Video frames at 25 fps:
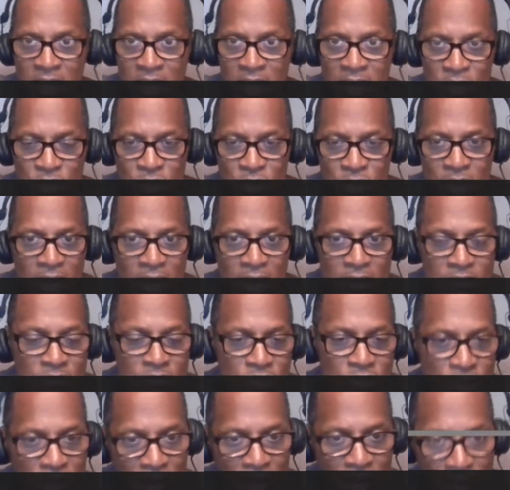and you
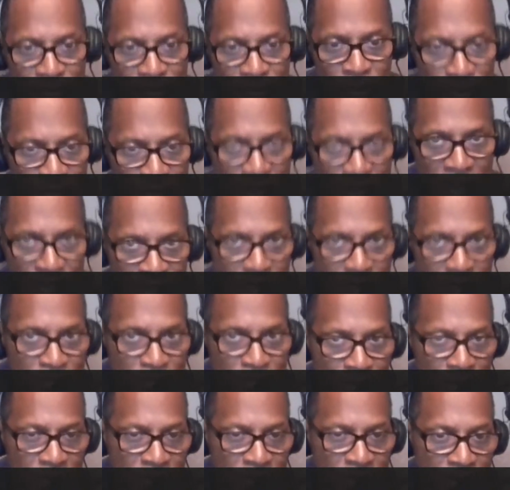got folks out there
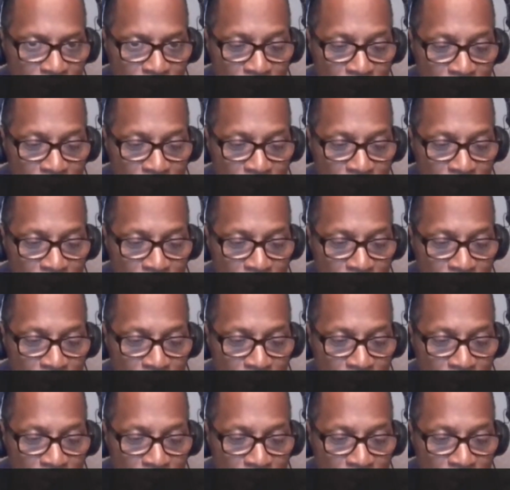bullying,